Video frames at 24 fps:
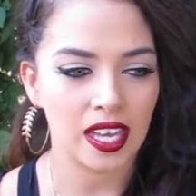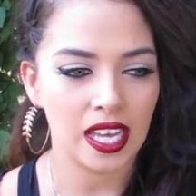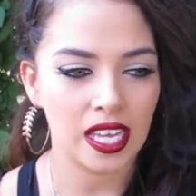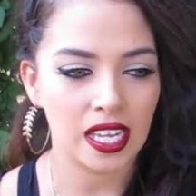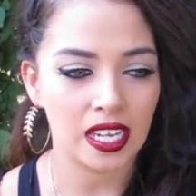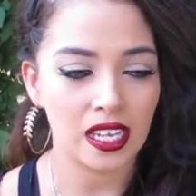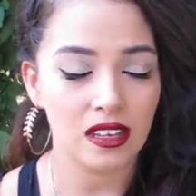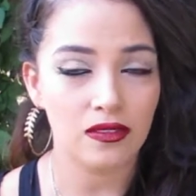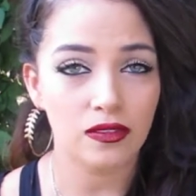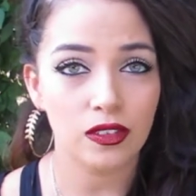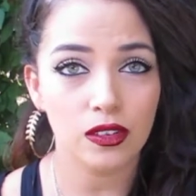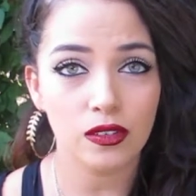And
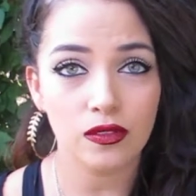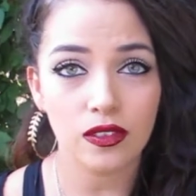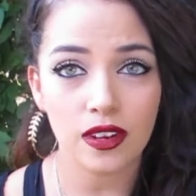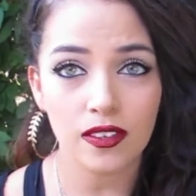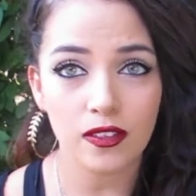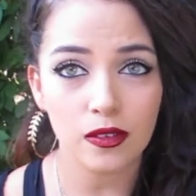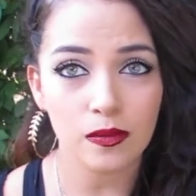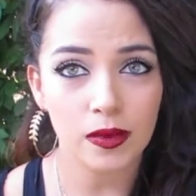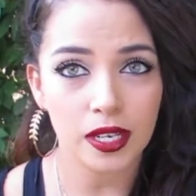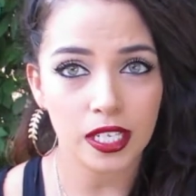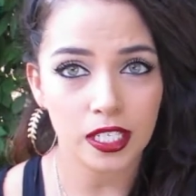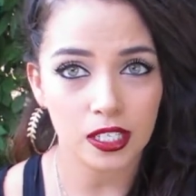if you've
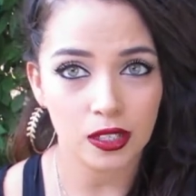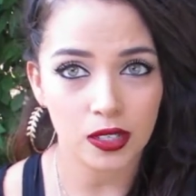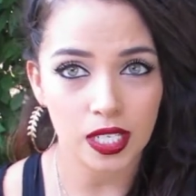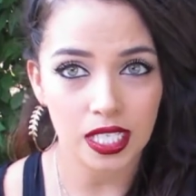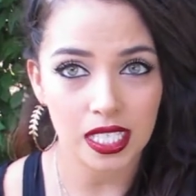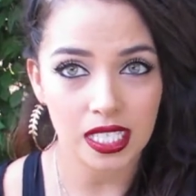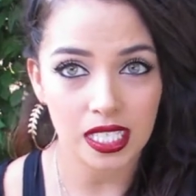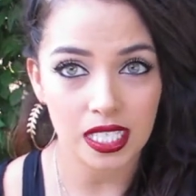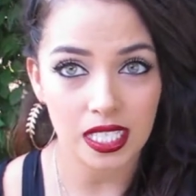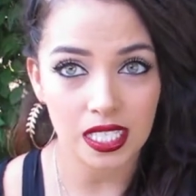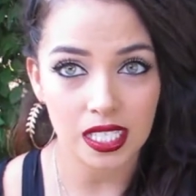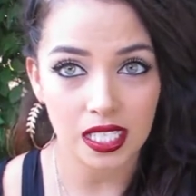never been to a
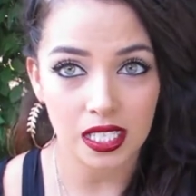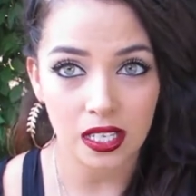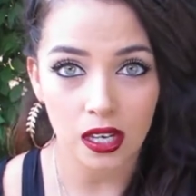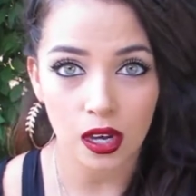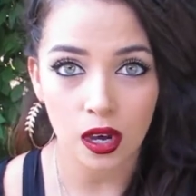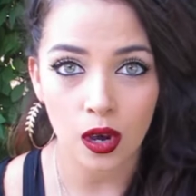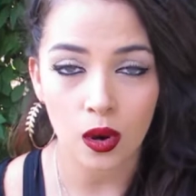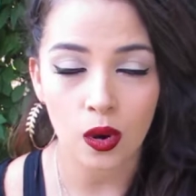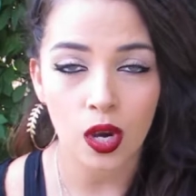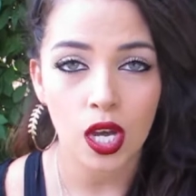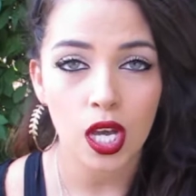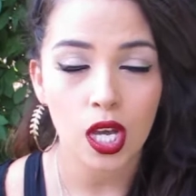
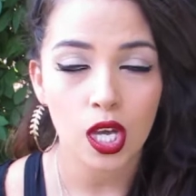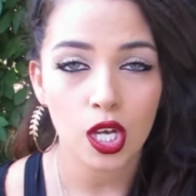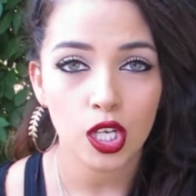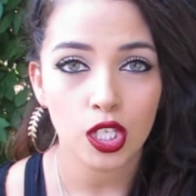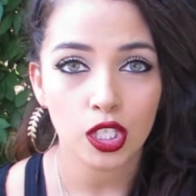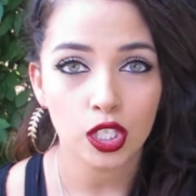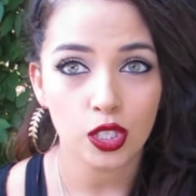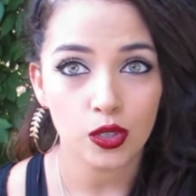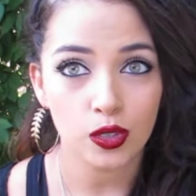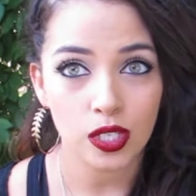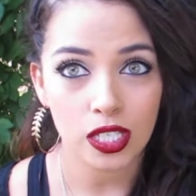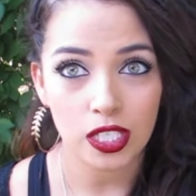CCO,
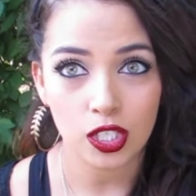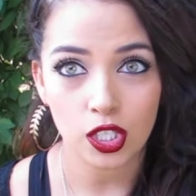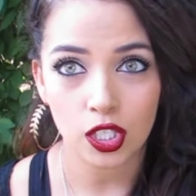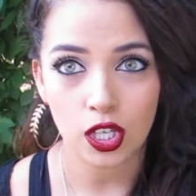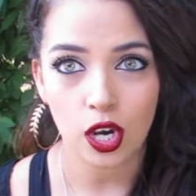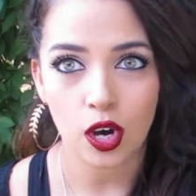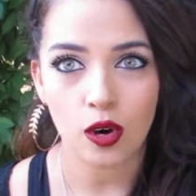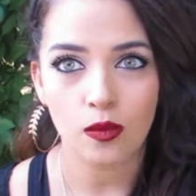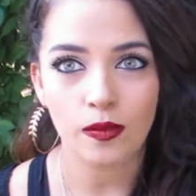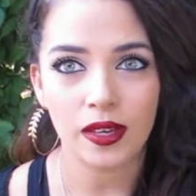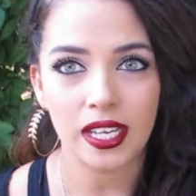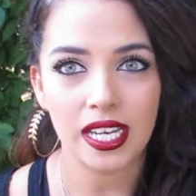you need to
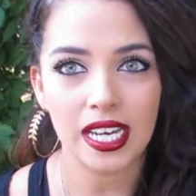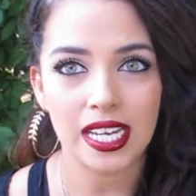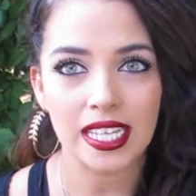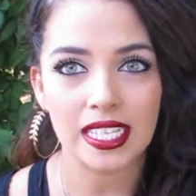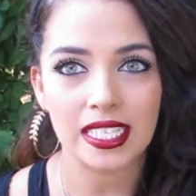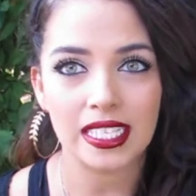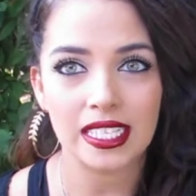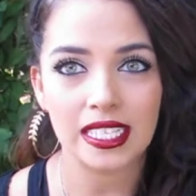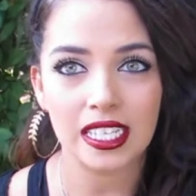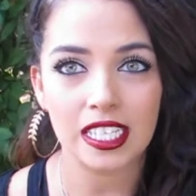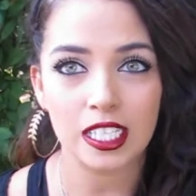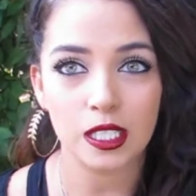go,
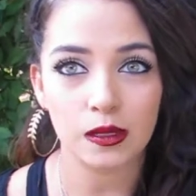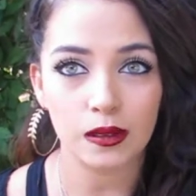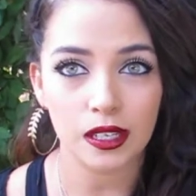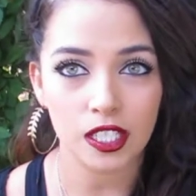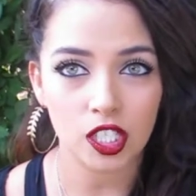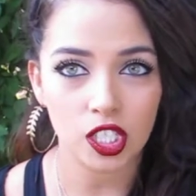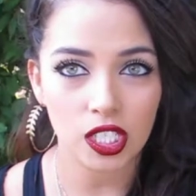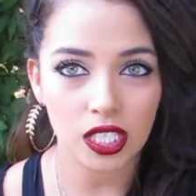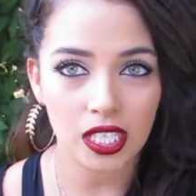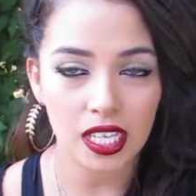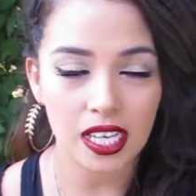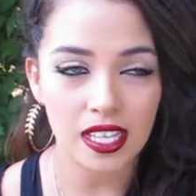because
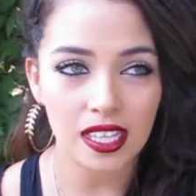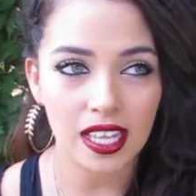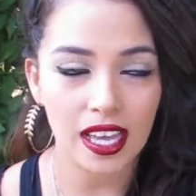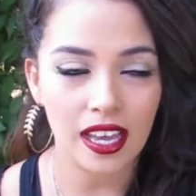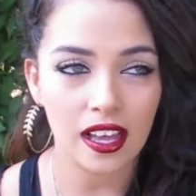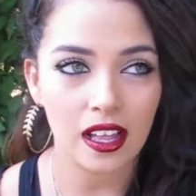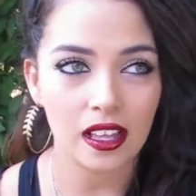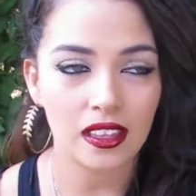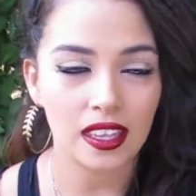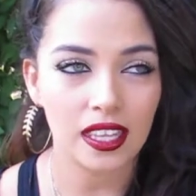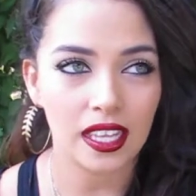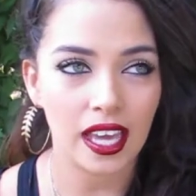especially they
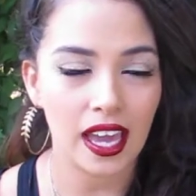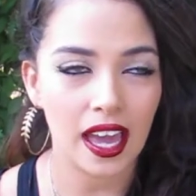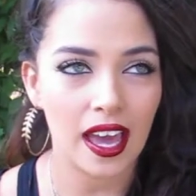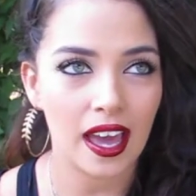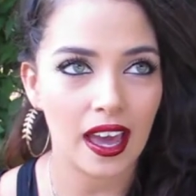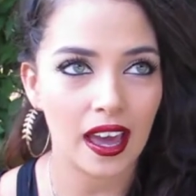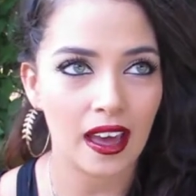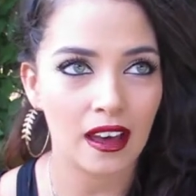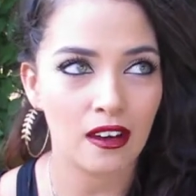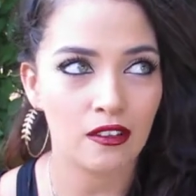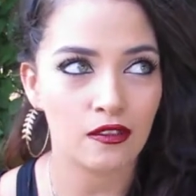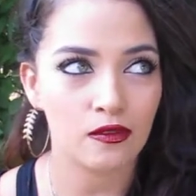have
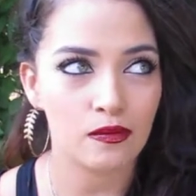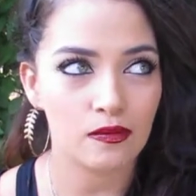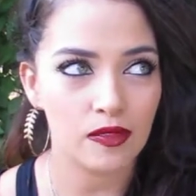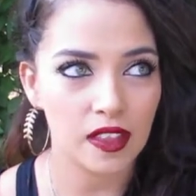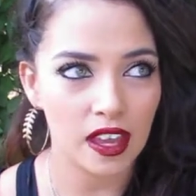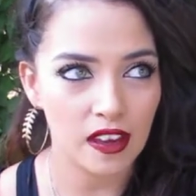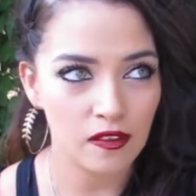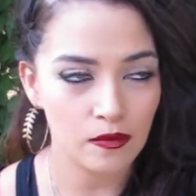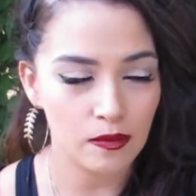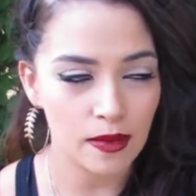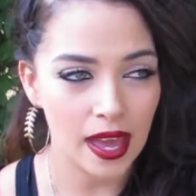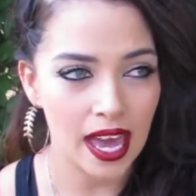
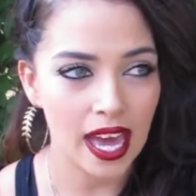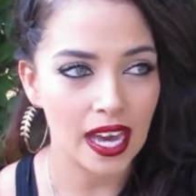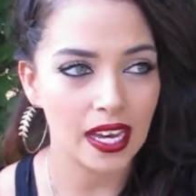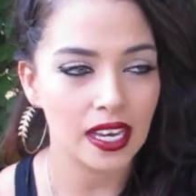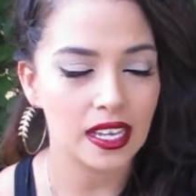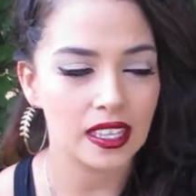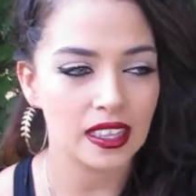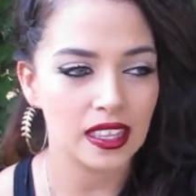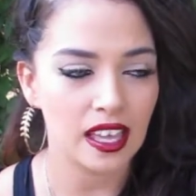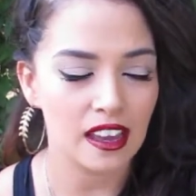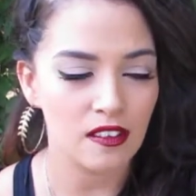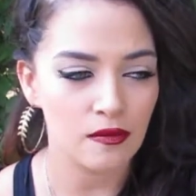MAC,
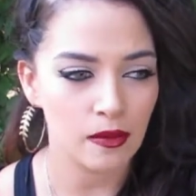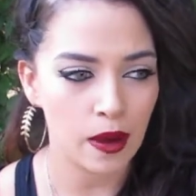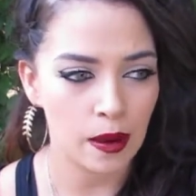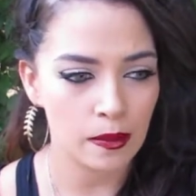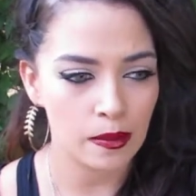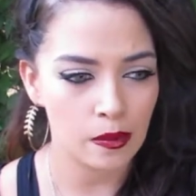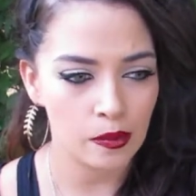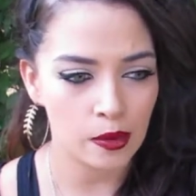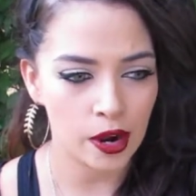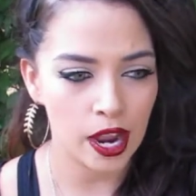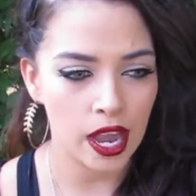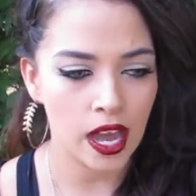they have
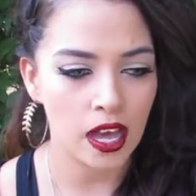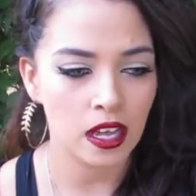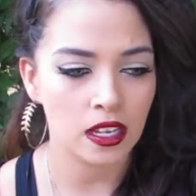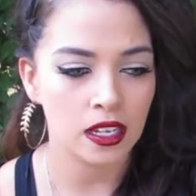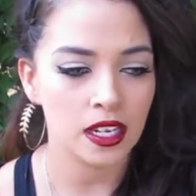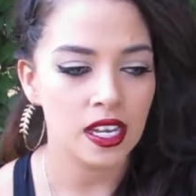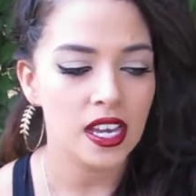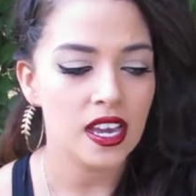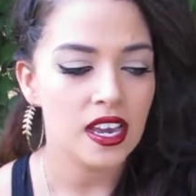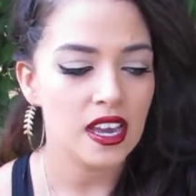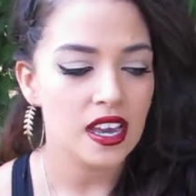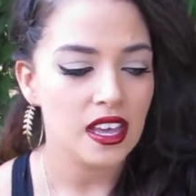Bobbi Brown,
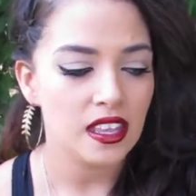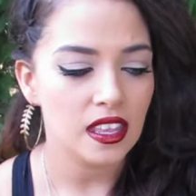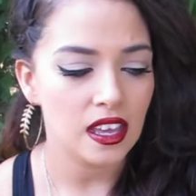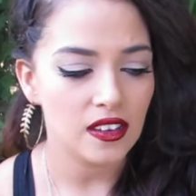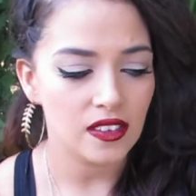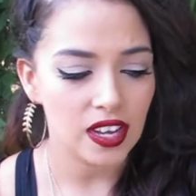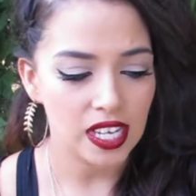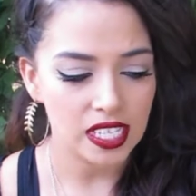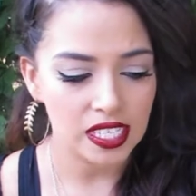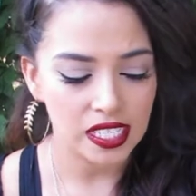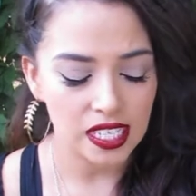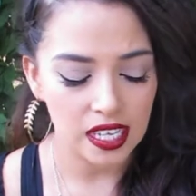they
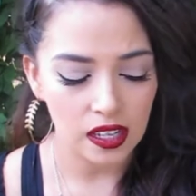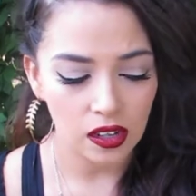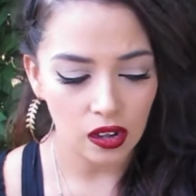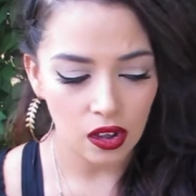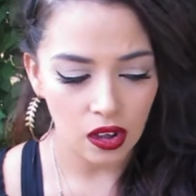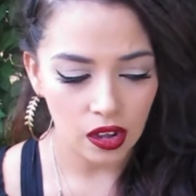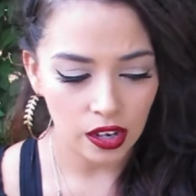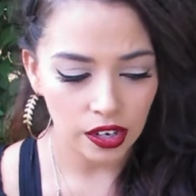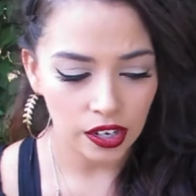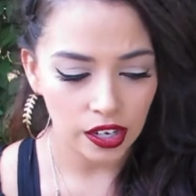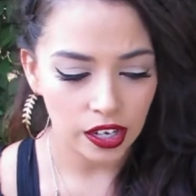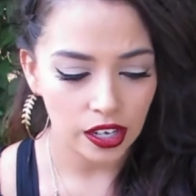have Estee
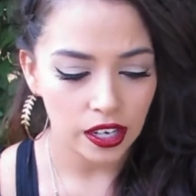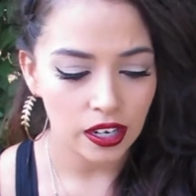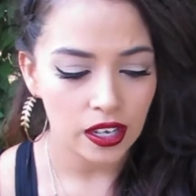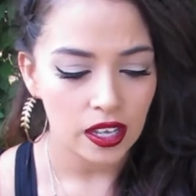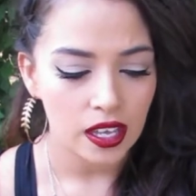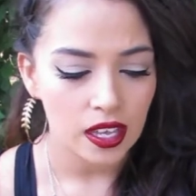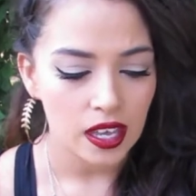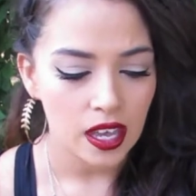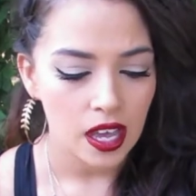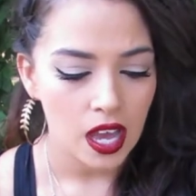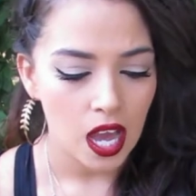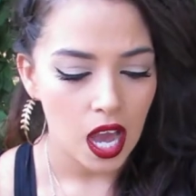Lauder,
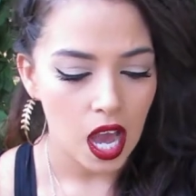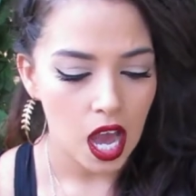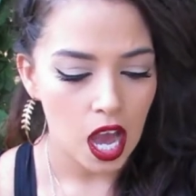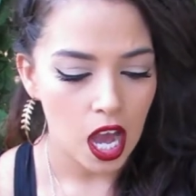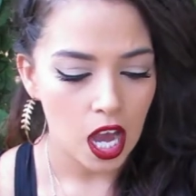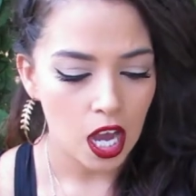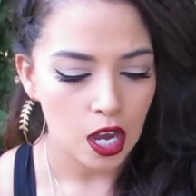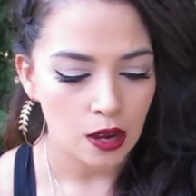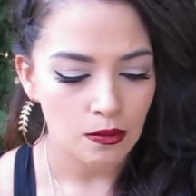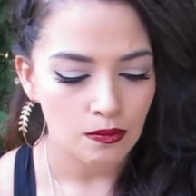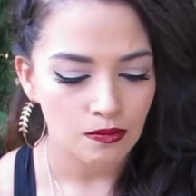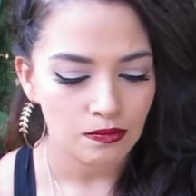
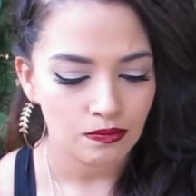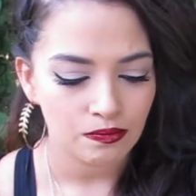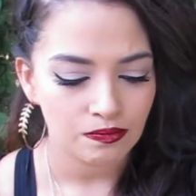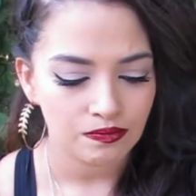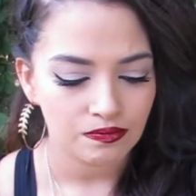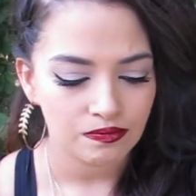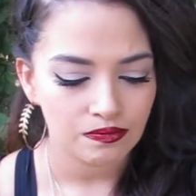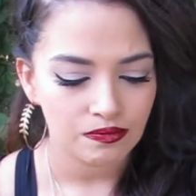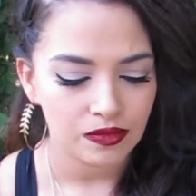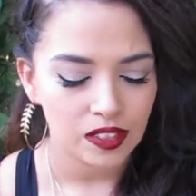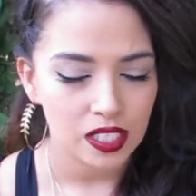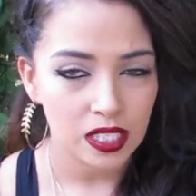
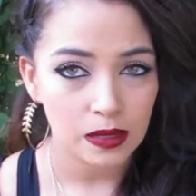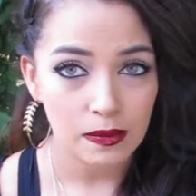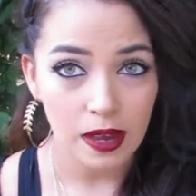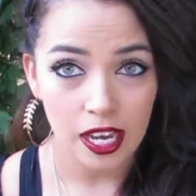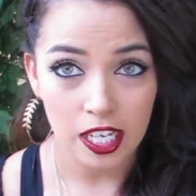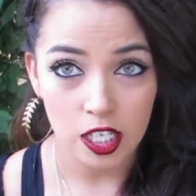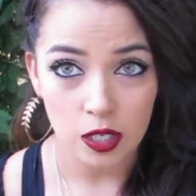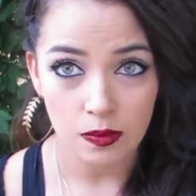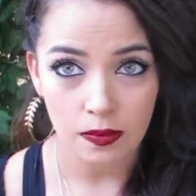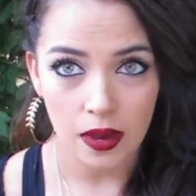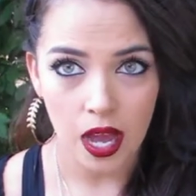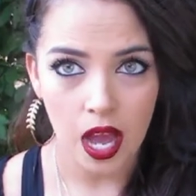
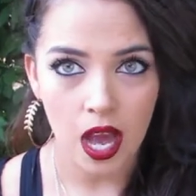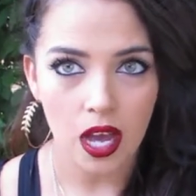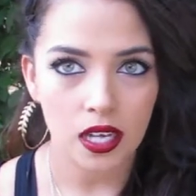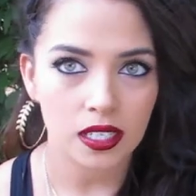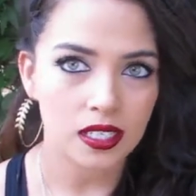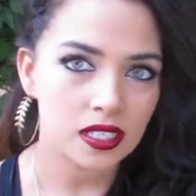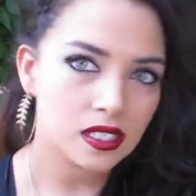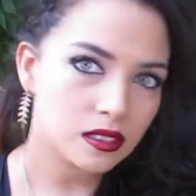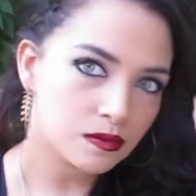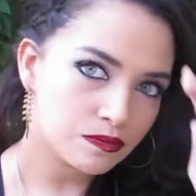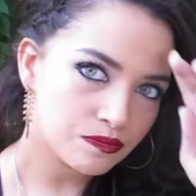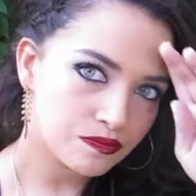
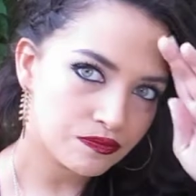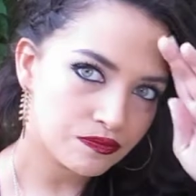Smashbox.